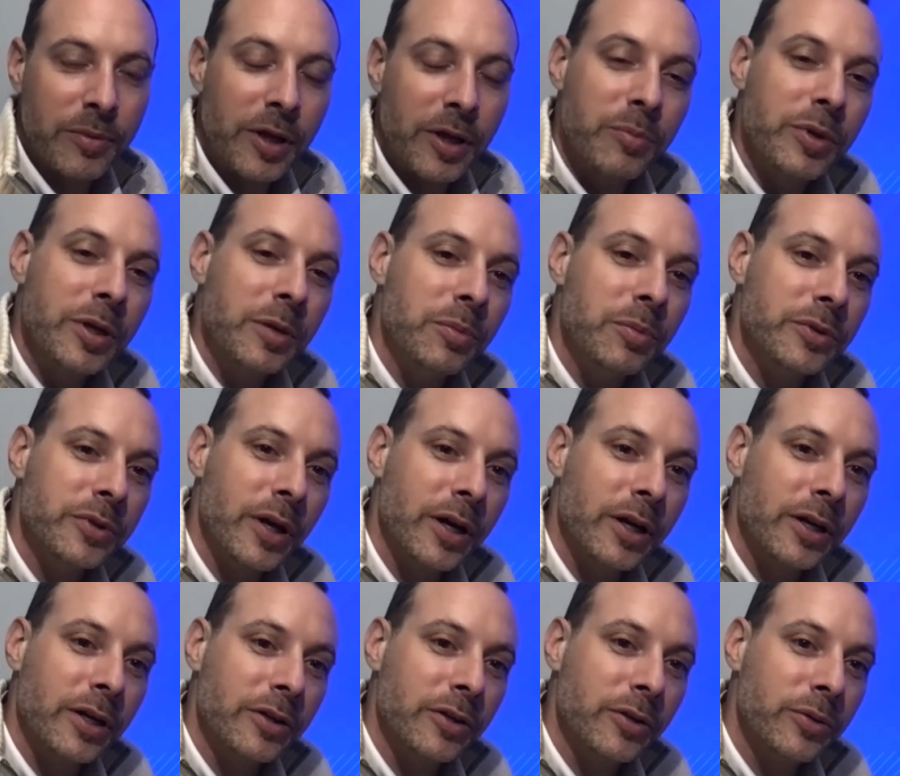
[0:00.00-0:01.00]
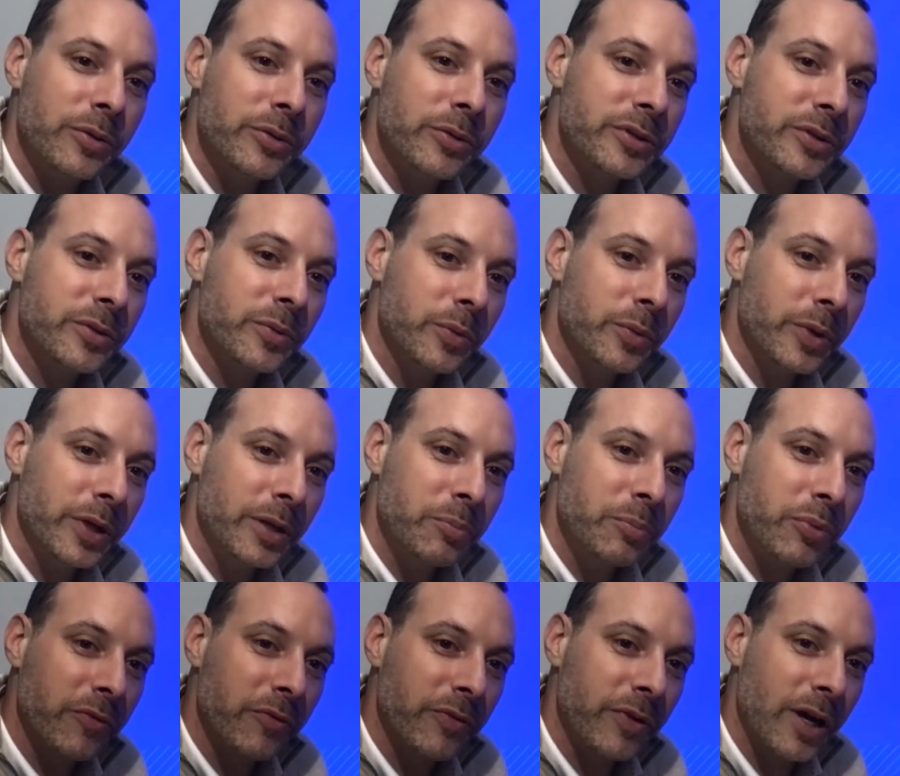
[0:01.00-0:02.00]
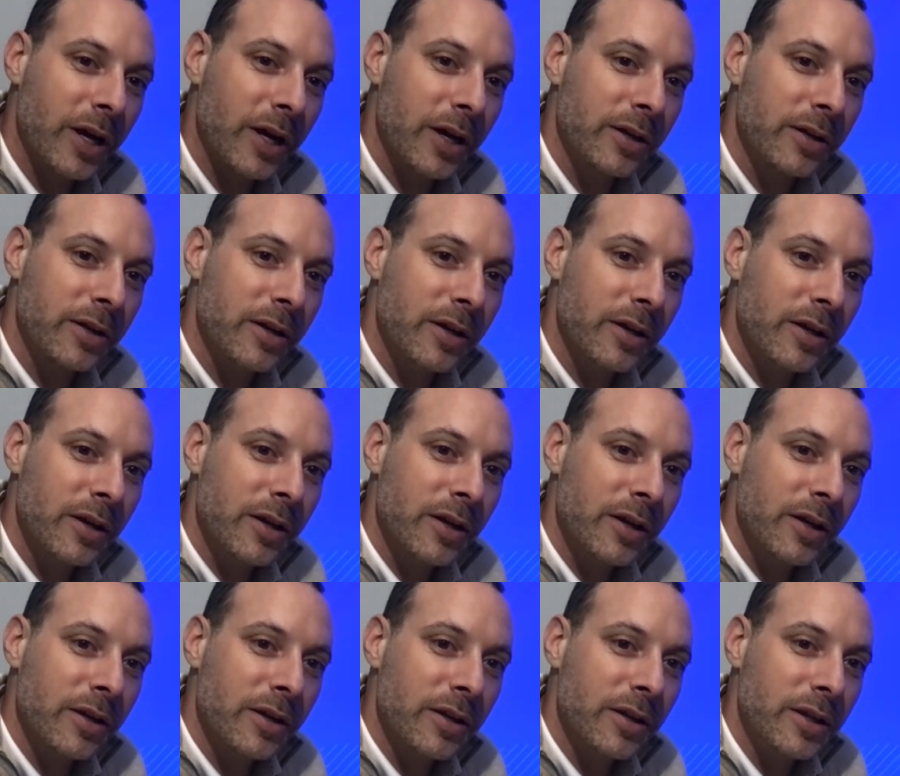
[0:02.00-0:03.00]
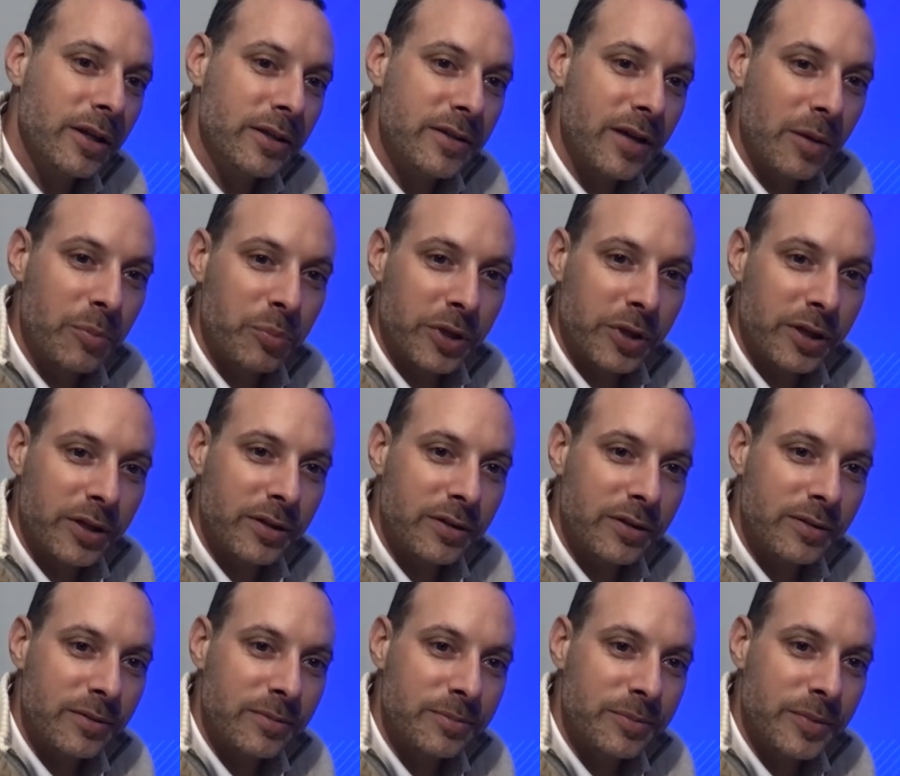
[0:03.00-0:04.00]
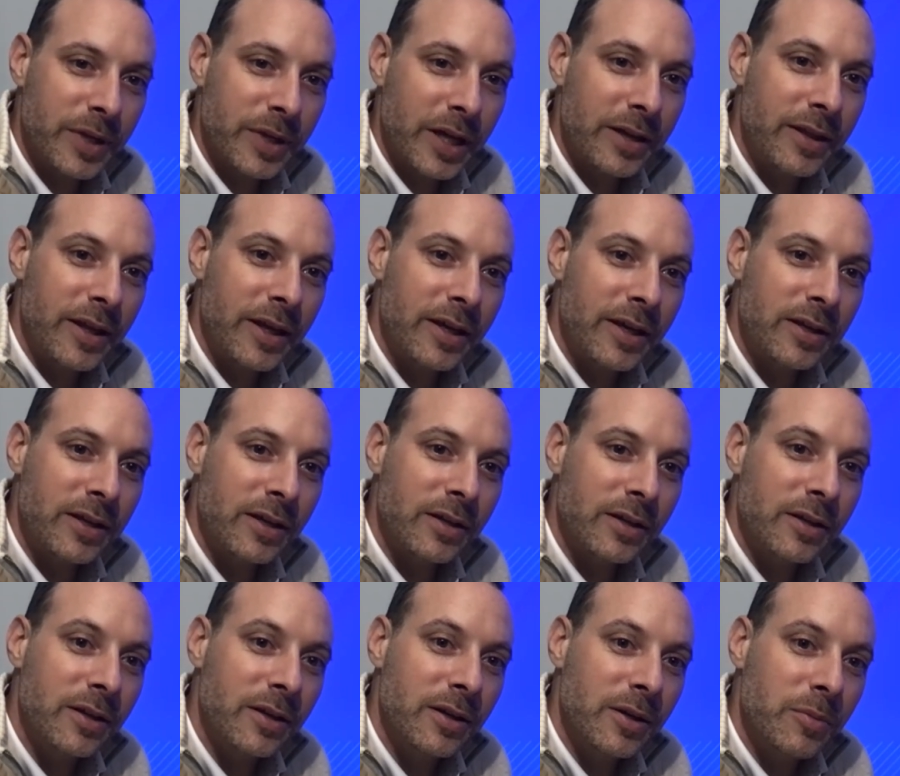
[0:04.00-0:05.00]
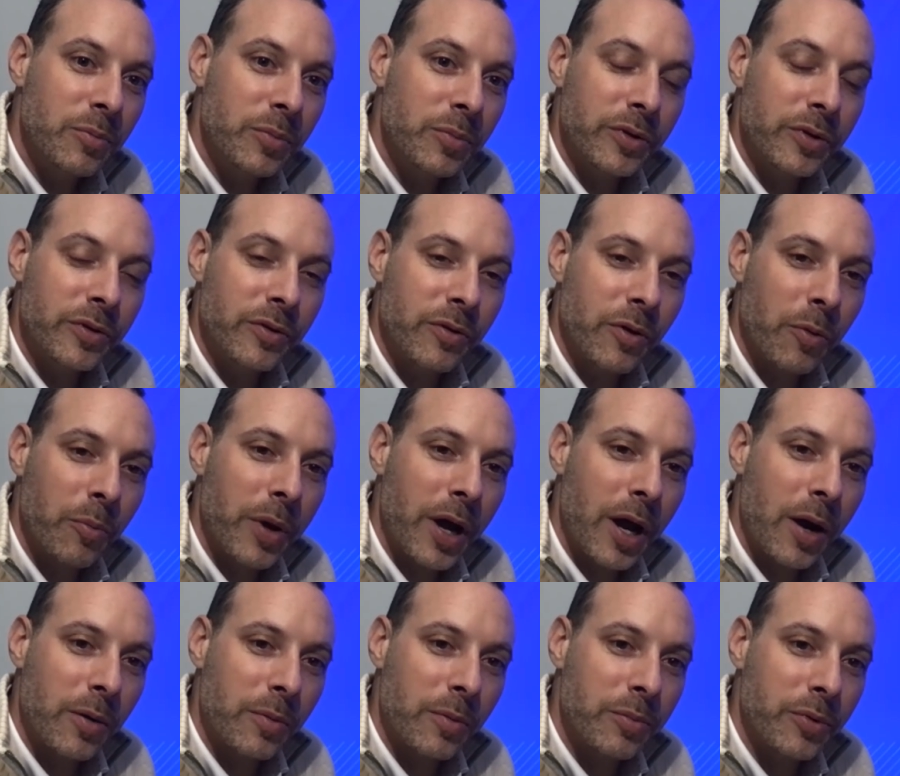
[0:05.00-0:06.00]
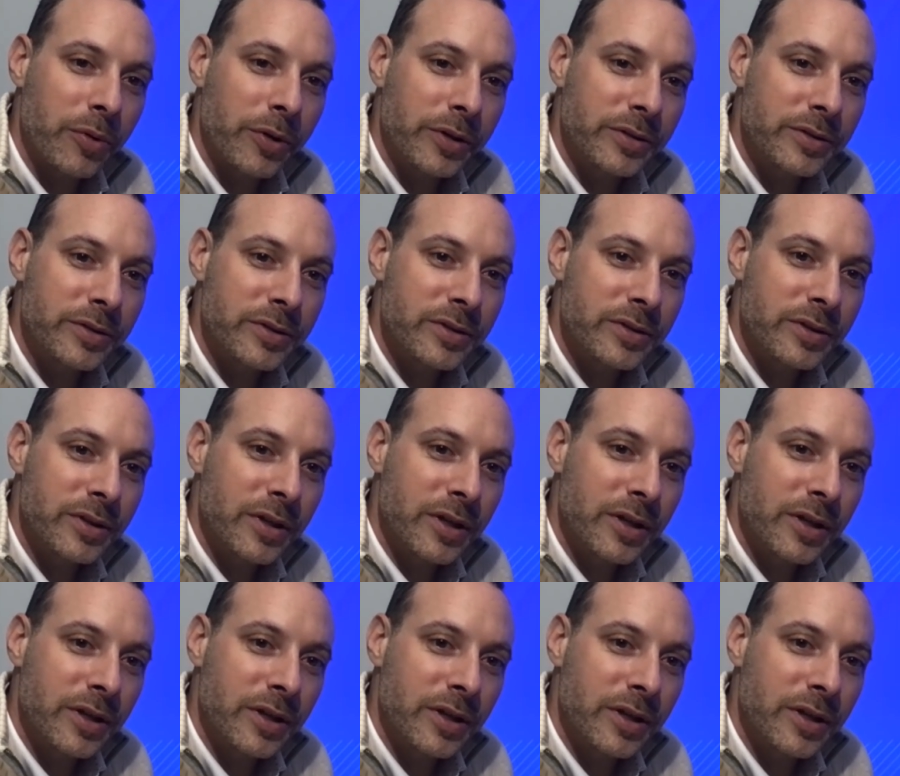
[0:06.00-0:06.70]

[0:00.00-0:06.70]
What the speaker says: that people know how to use. We provide the template and they can build their own PowerPoints.